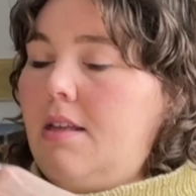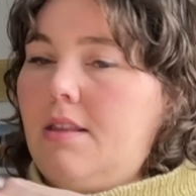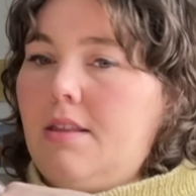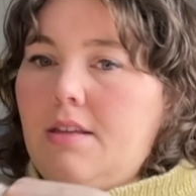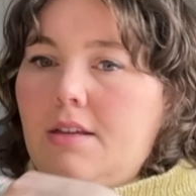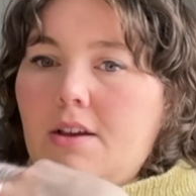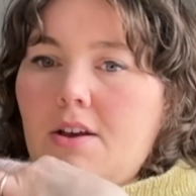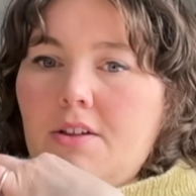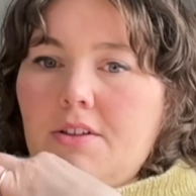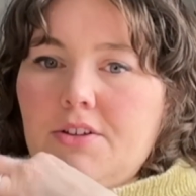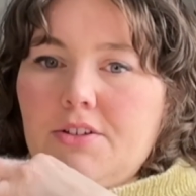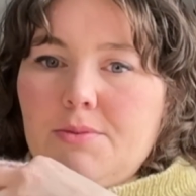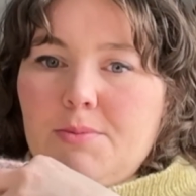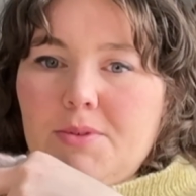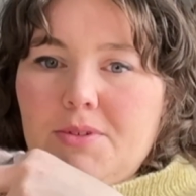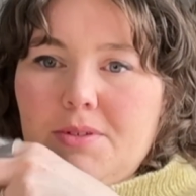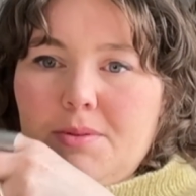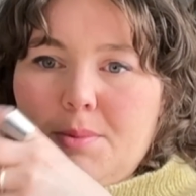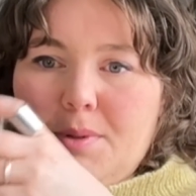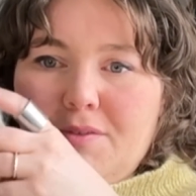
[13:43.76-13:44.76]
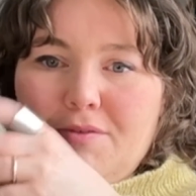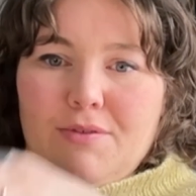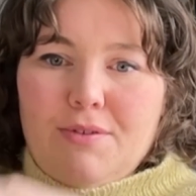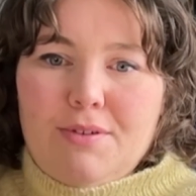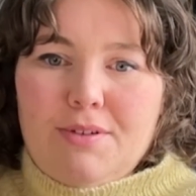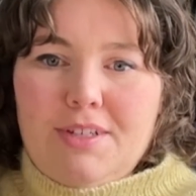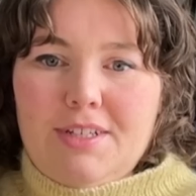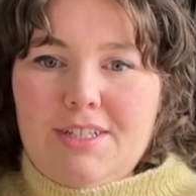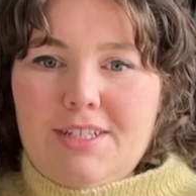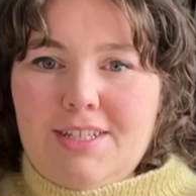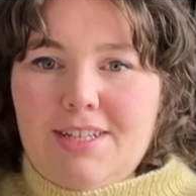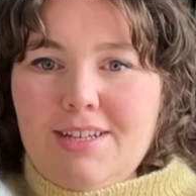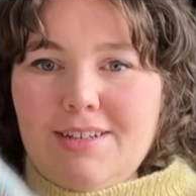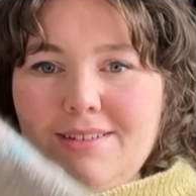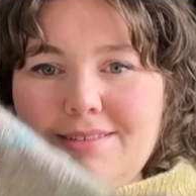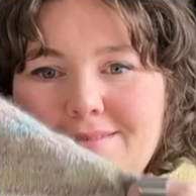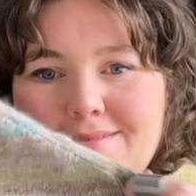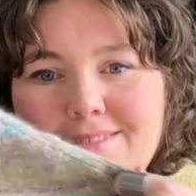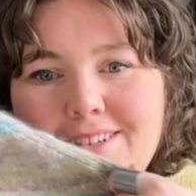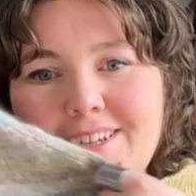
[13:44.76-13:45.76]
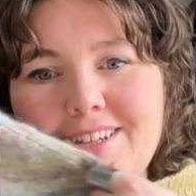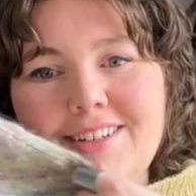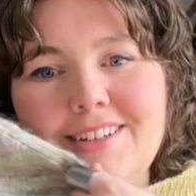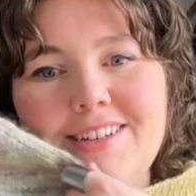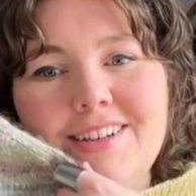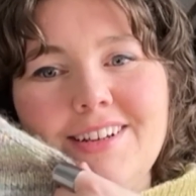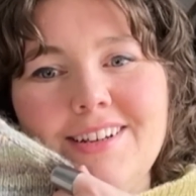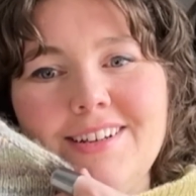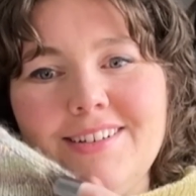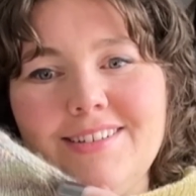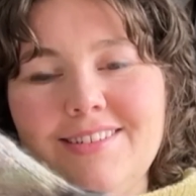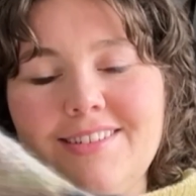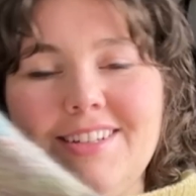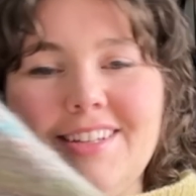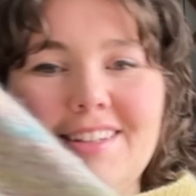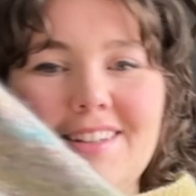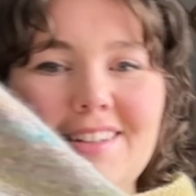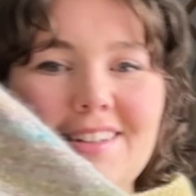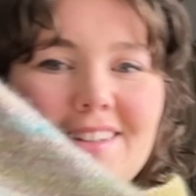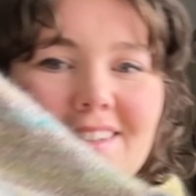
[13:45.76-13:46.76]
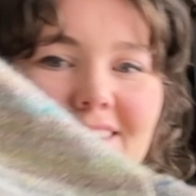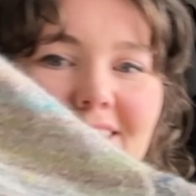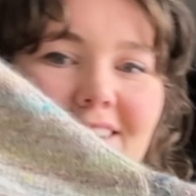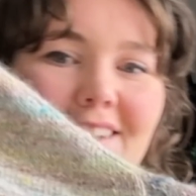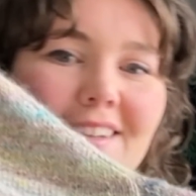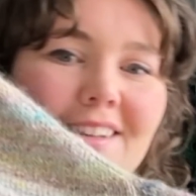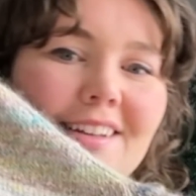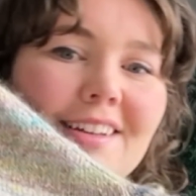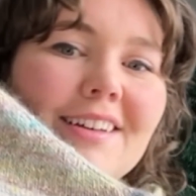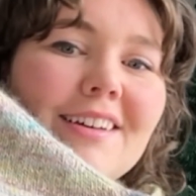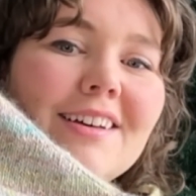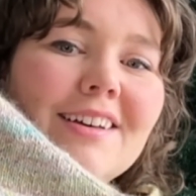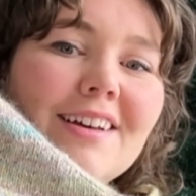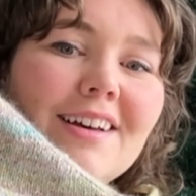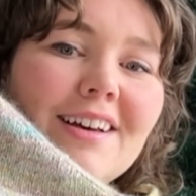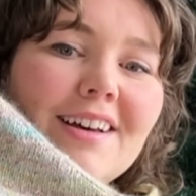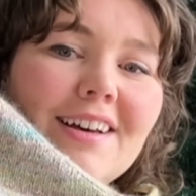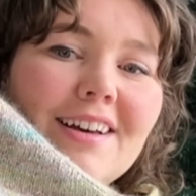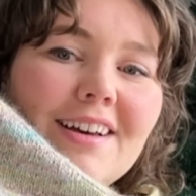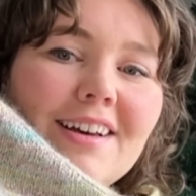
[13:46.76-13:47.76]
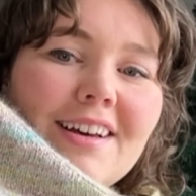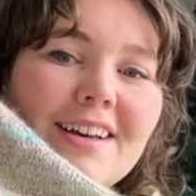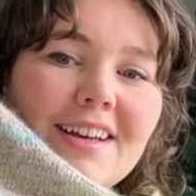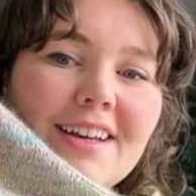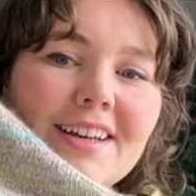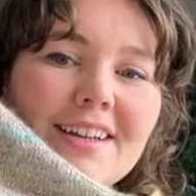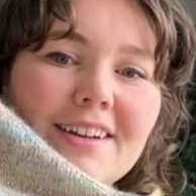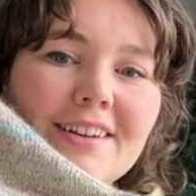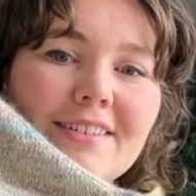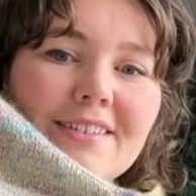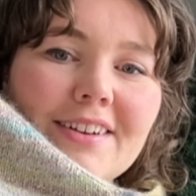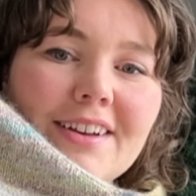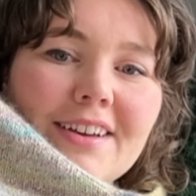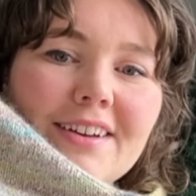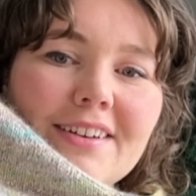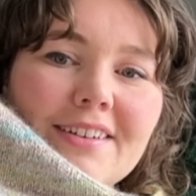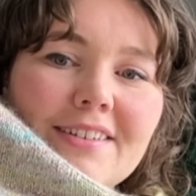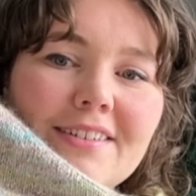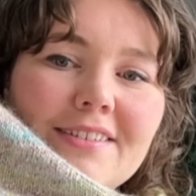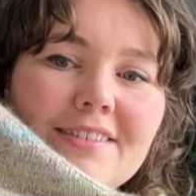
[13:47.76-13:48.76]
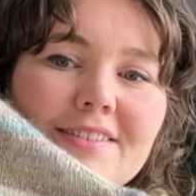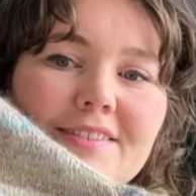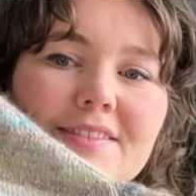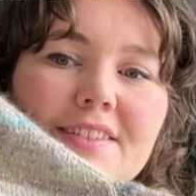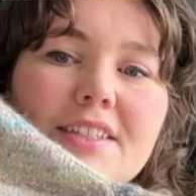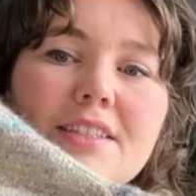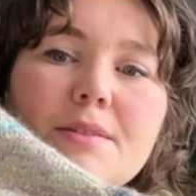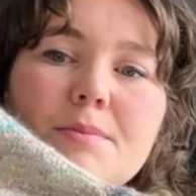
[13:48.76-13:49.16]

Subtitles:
collar's supposed to be folded under. I don't know. It's